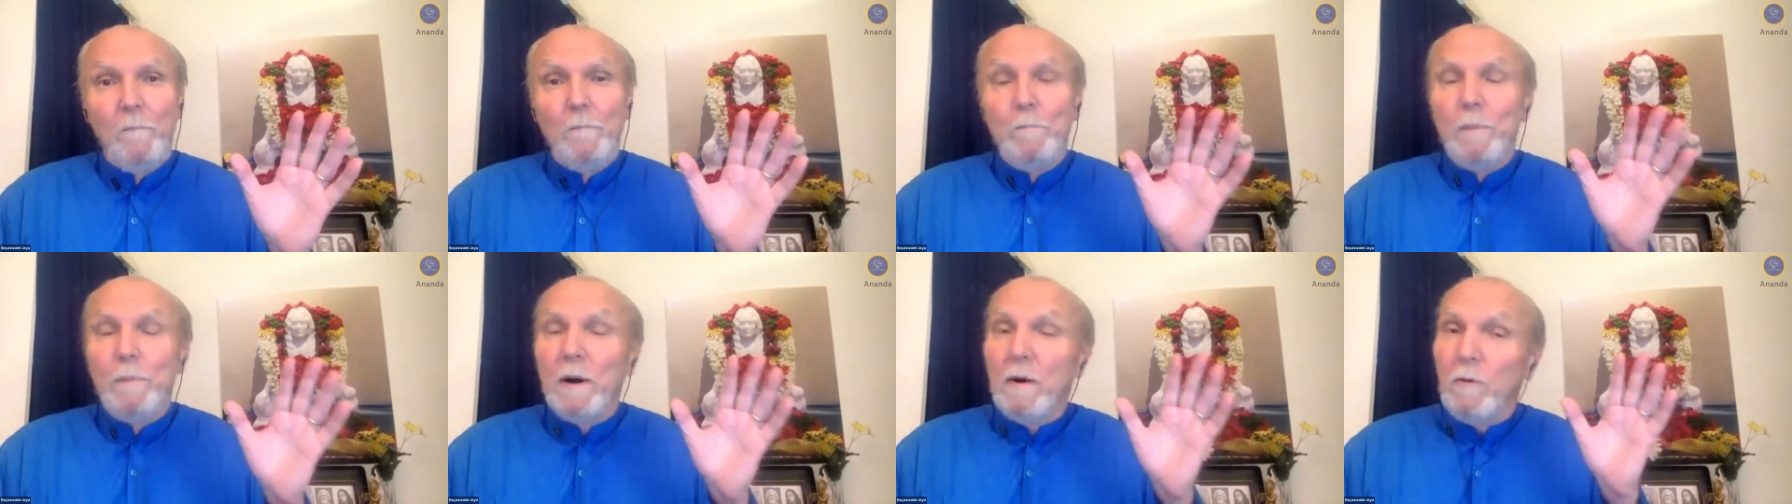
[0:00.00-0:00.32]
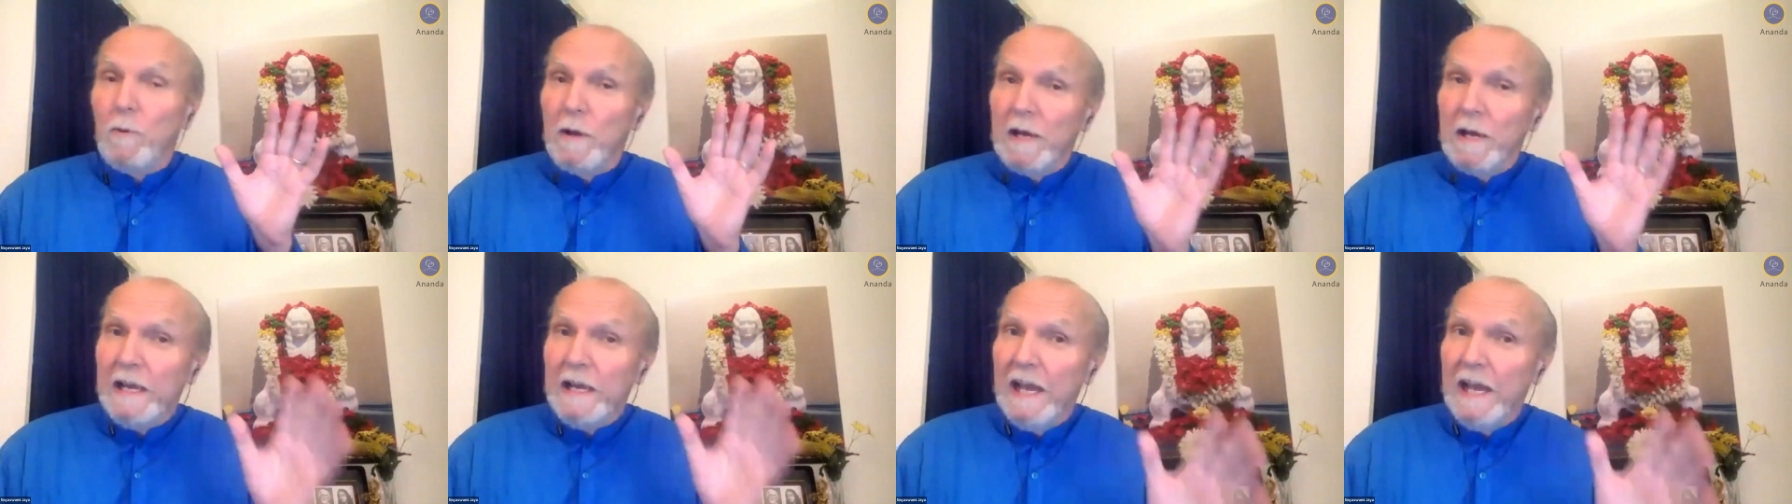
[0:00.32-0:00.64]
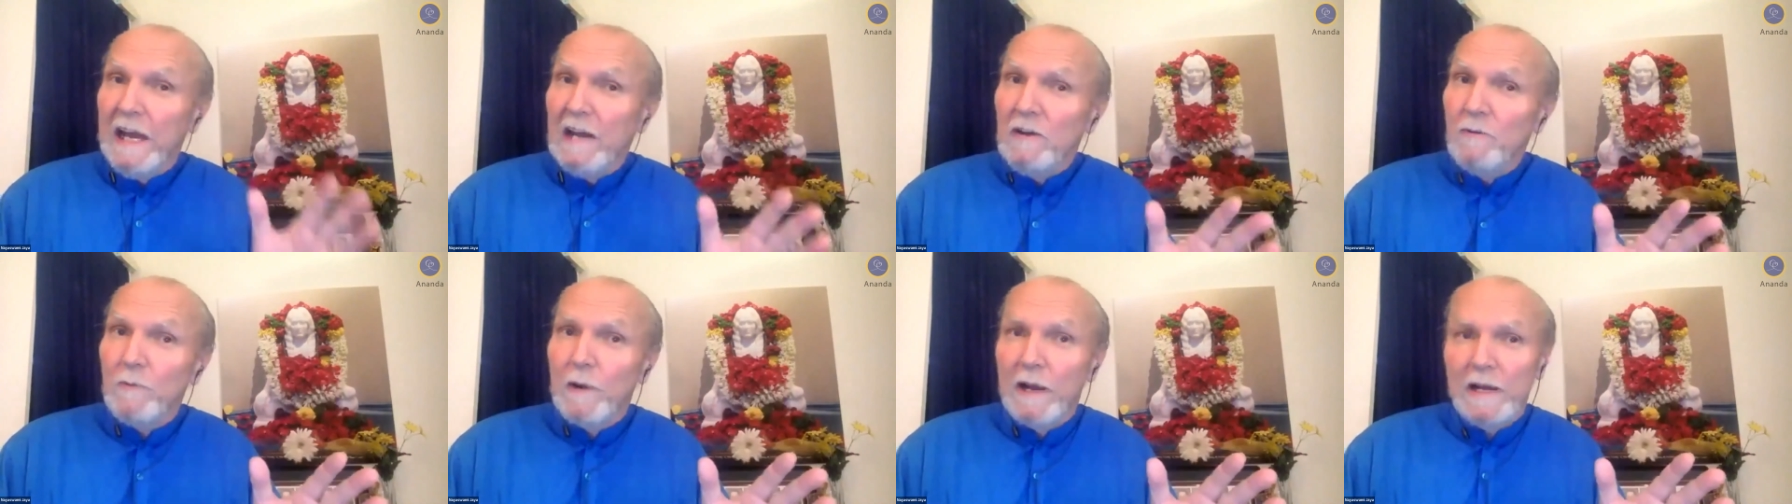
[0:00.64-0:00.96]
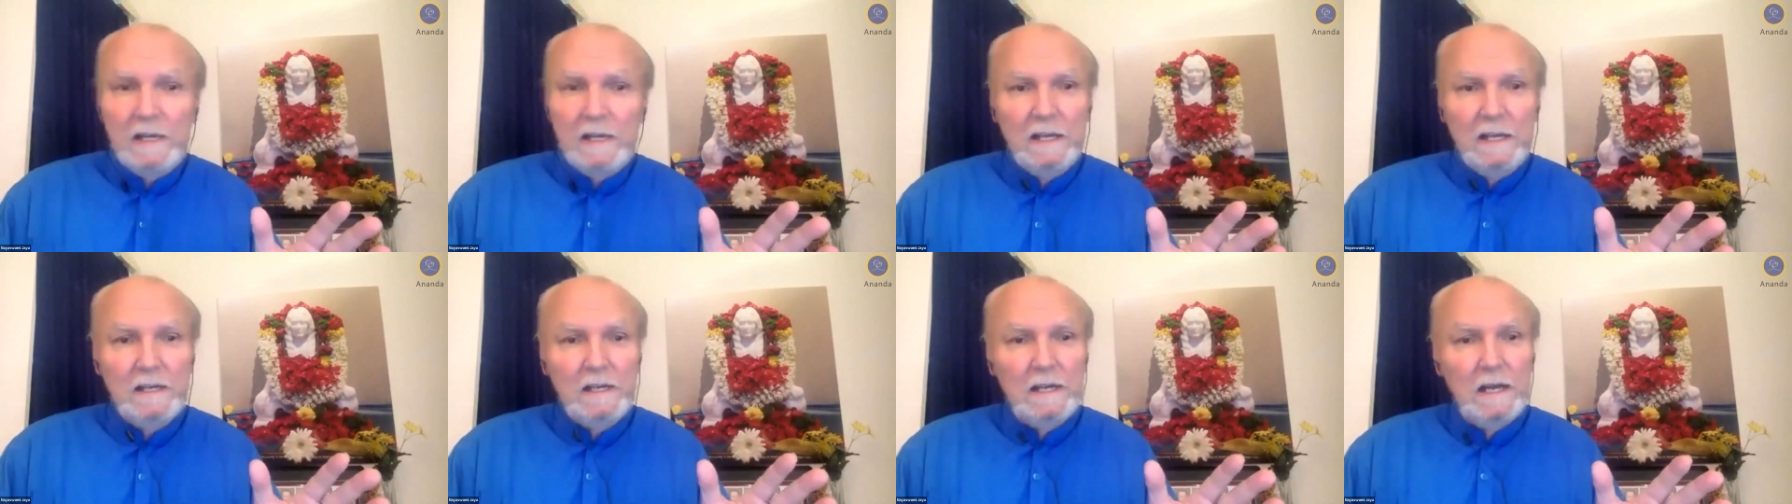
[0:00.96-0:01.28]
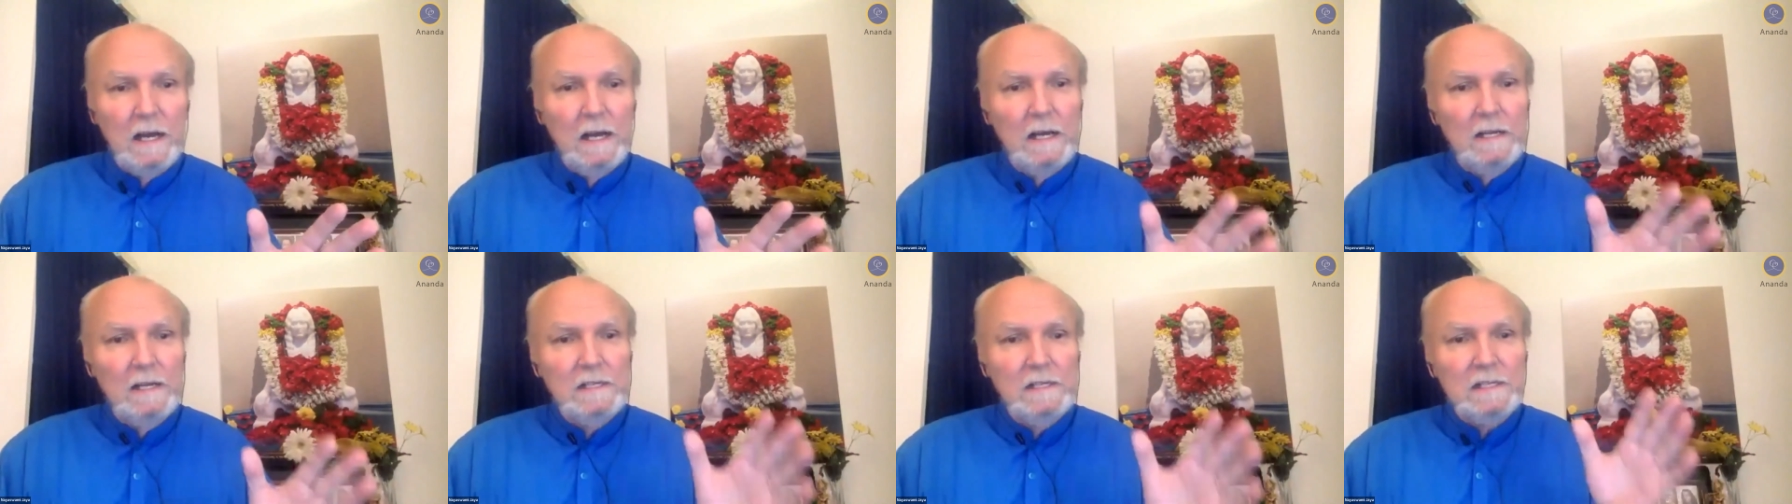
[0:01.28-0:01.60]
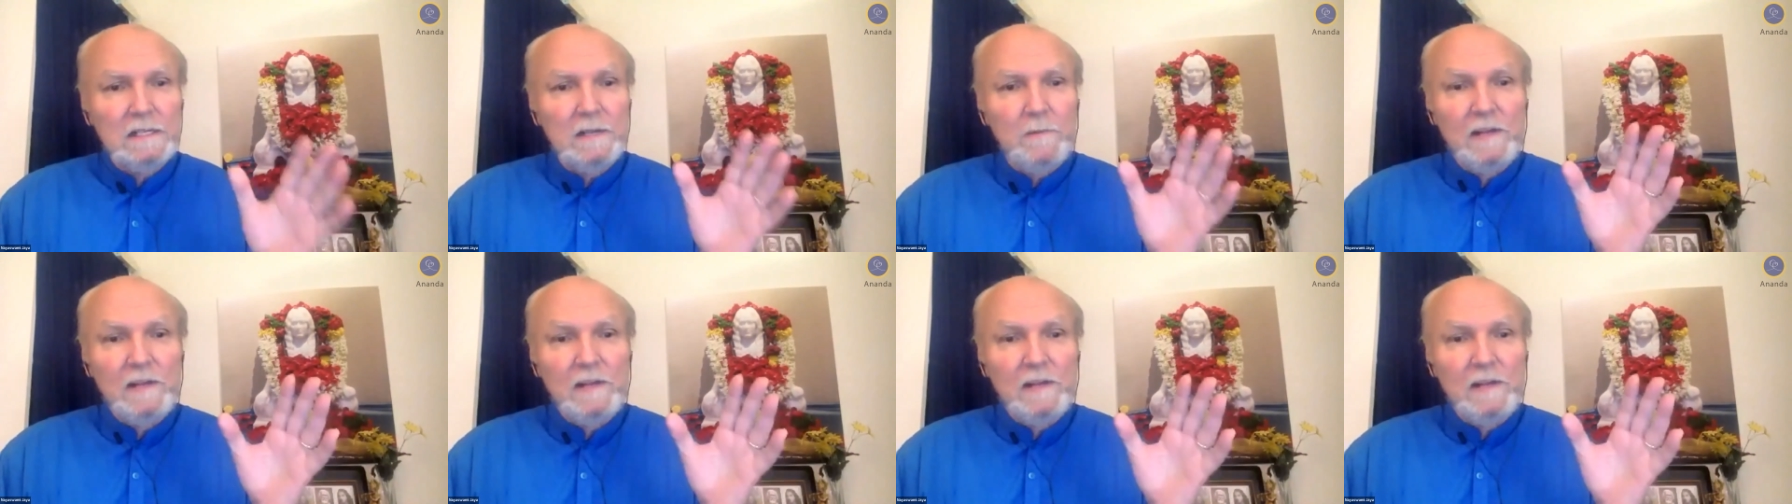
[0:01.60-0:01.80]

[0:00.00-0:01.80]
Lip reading: But we can recognize